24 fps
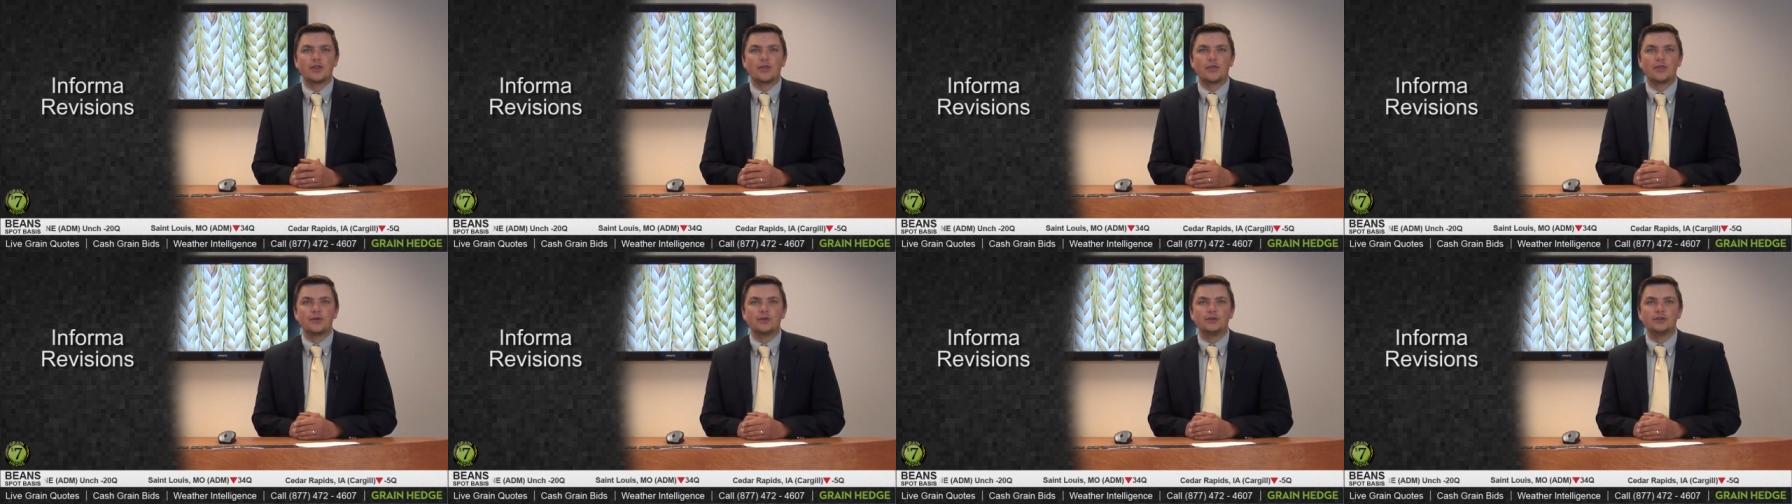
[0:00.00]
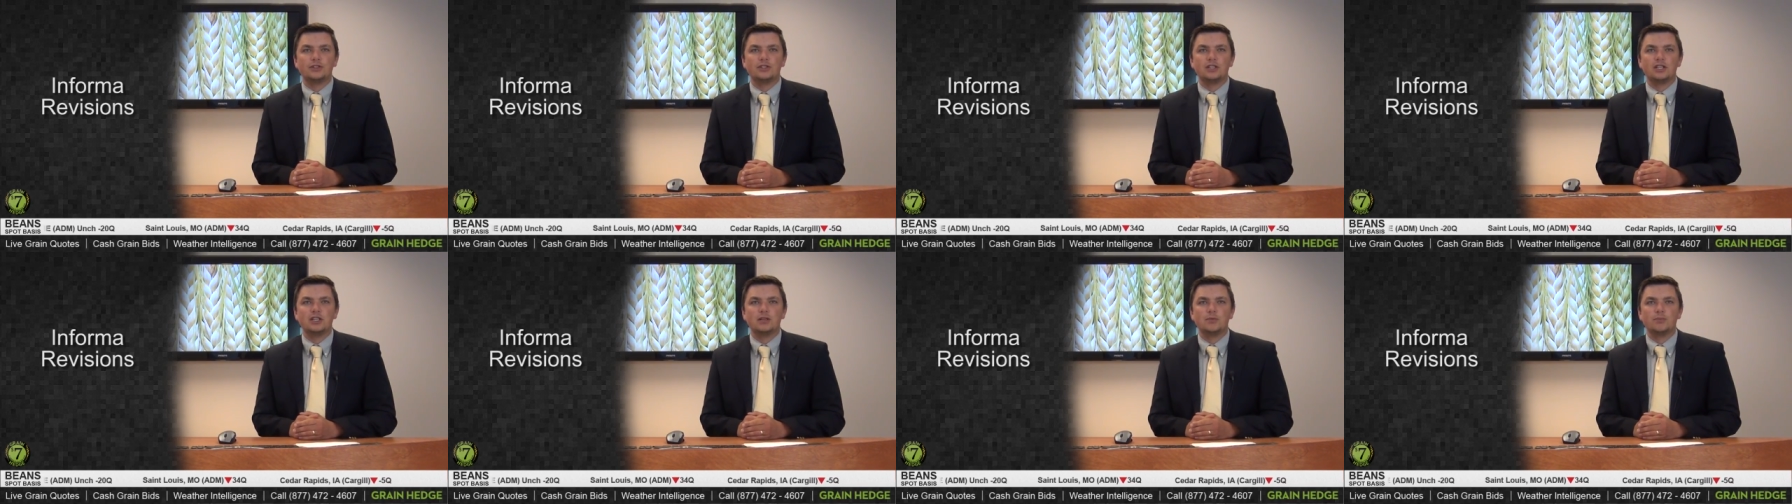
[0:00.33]

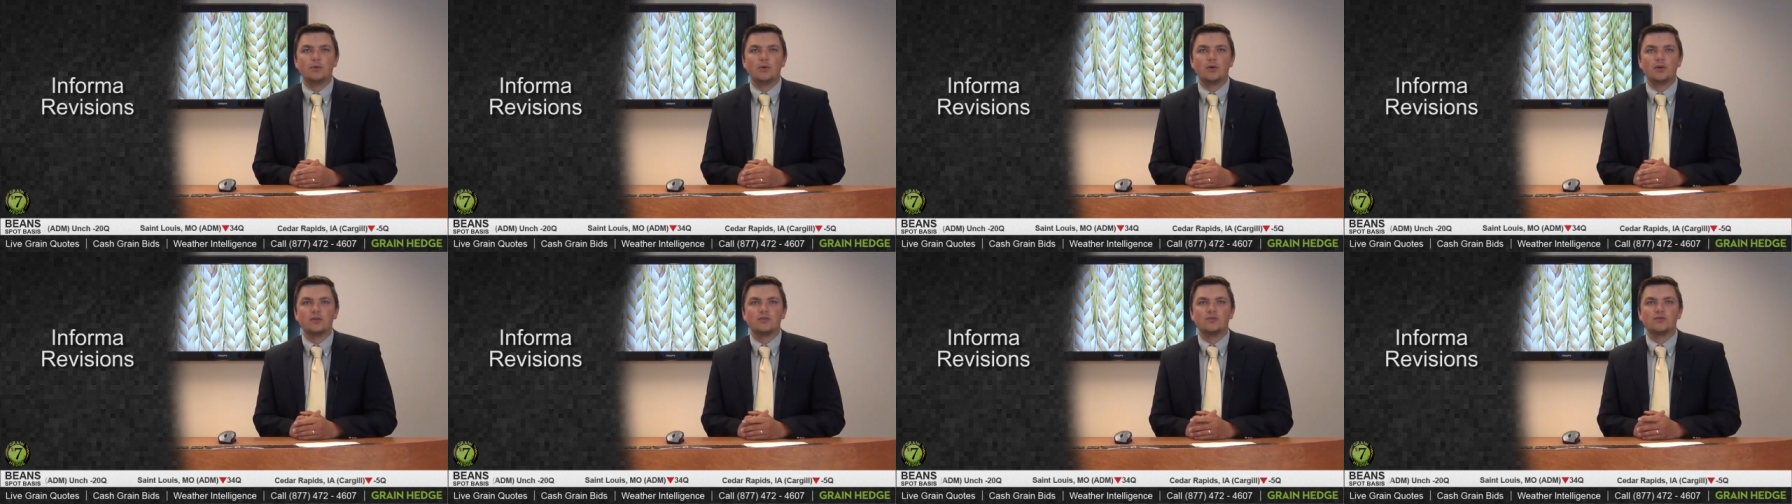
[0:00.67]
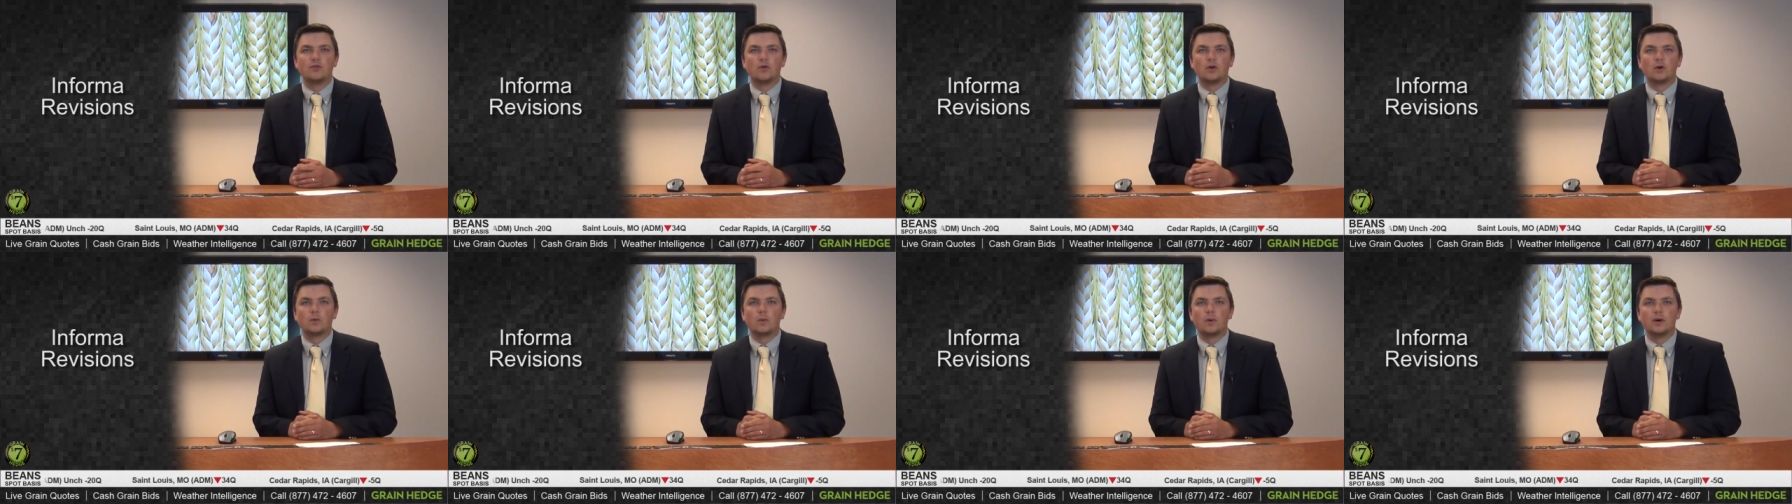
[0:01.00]

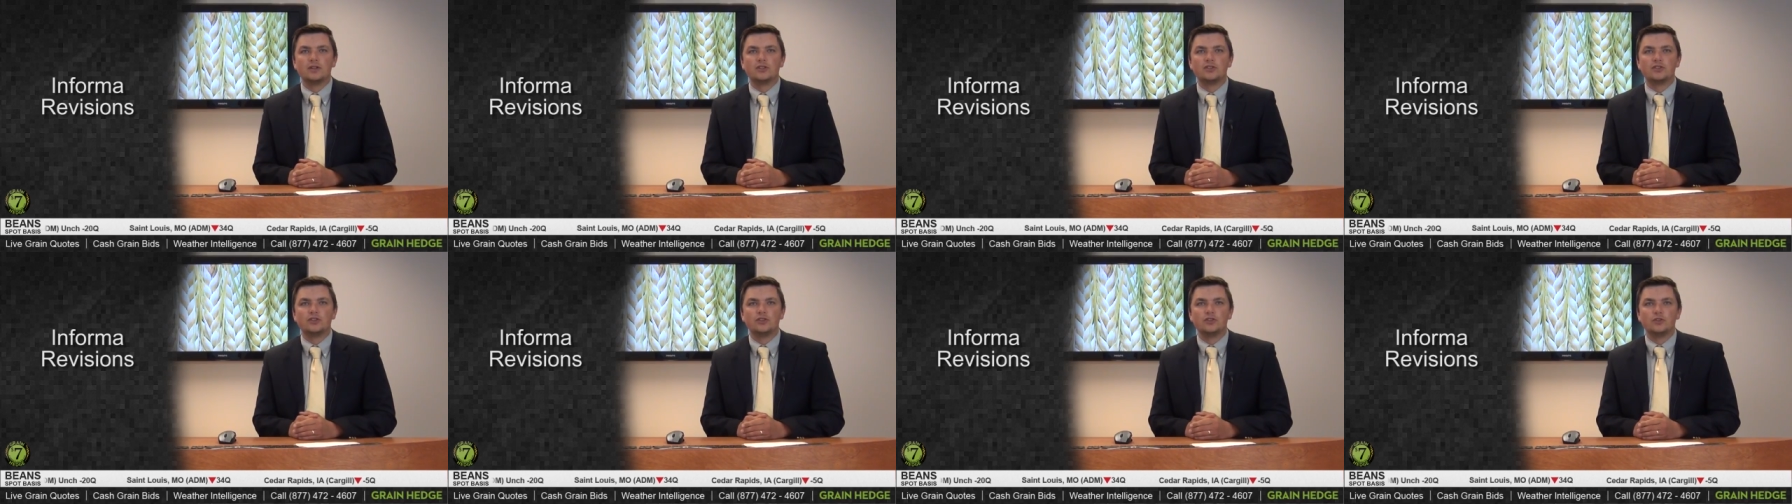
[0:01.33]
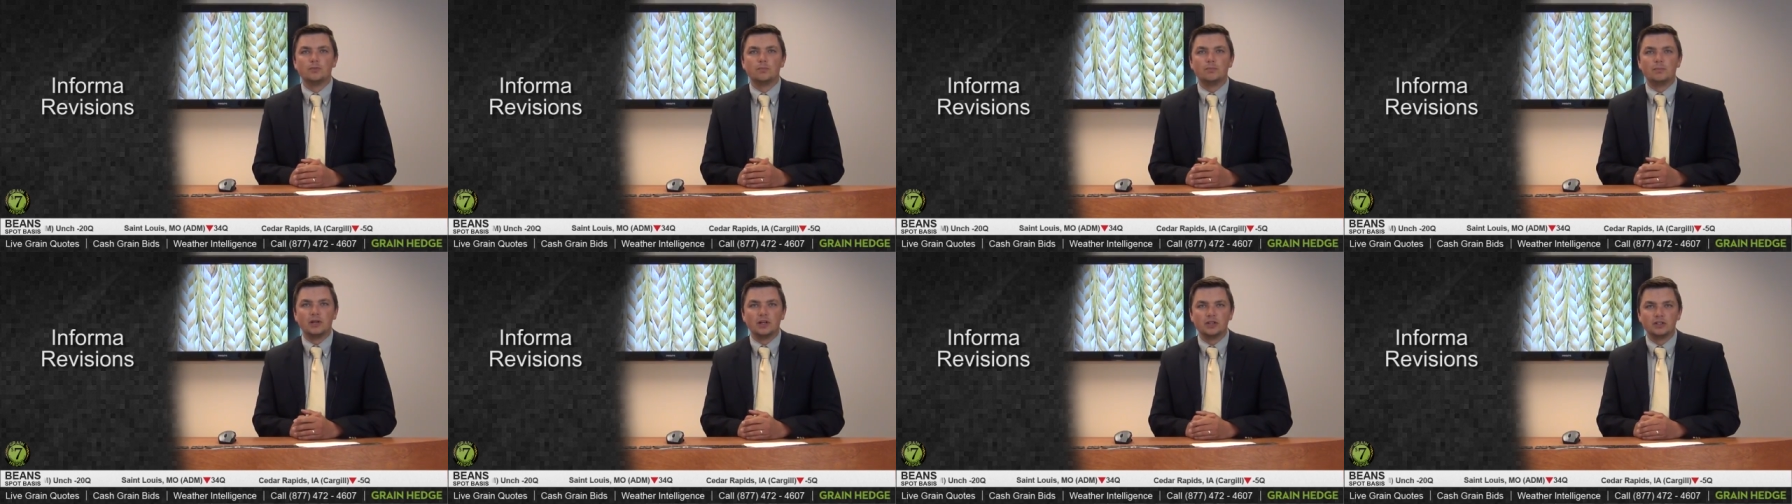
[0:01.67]

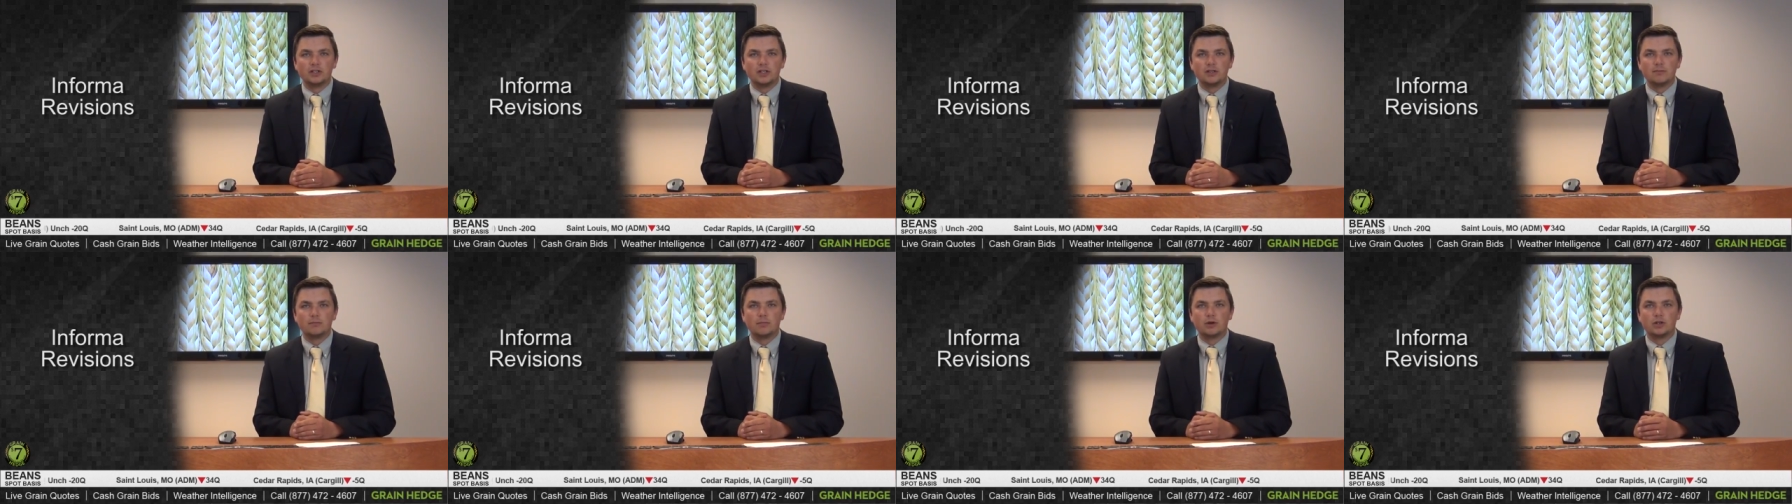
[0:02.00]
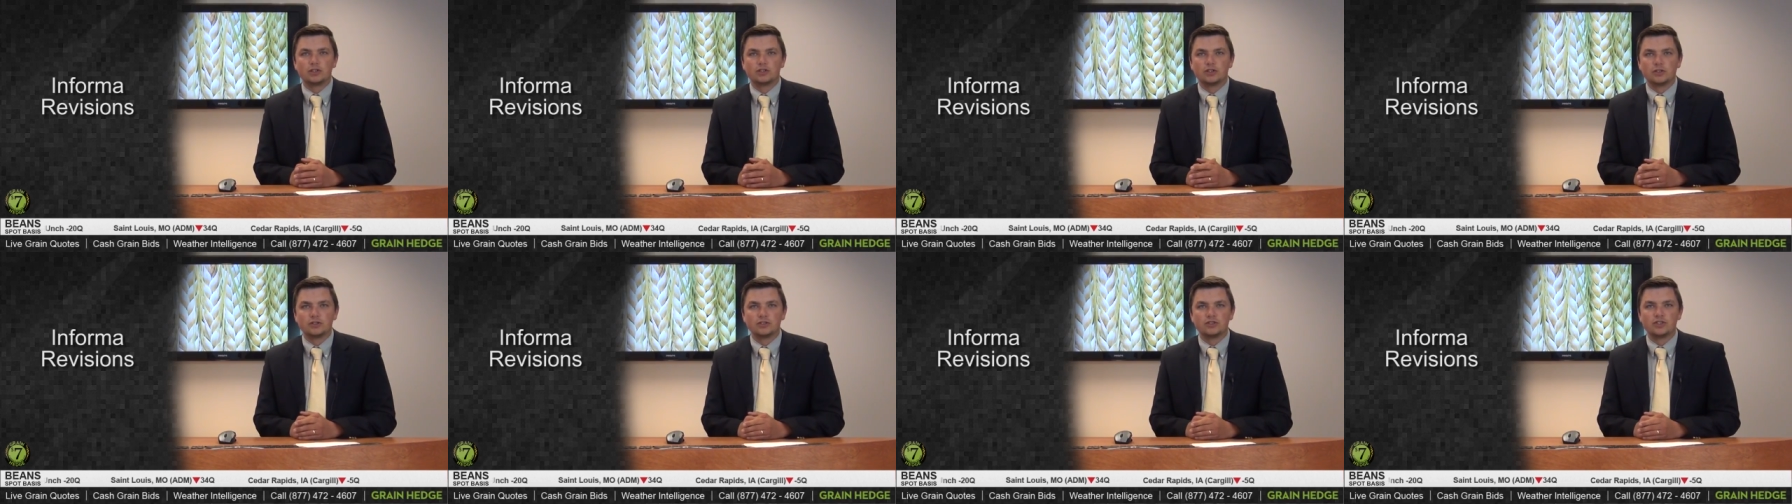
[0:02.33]
13.412 billion
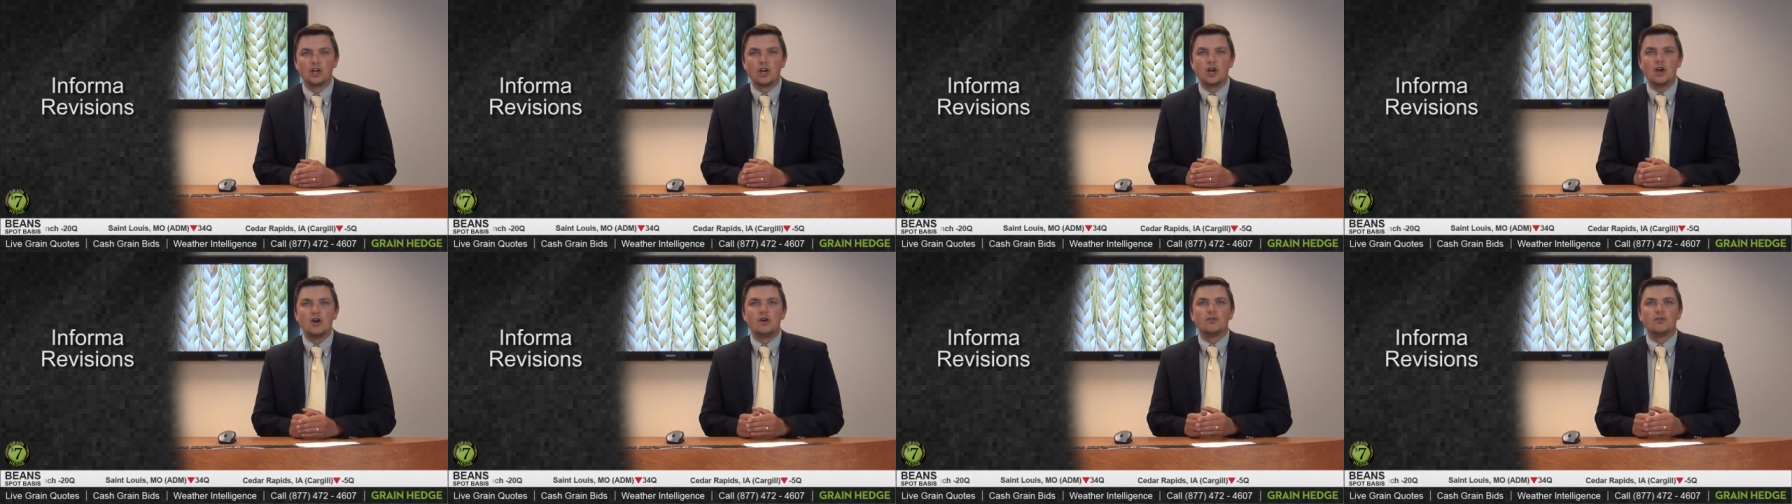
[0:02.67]
bushels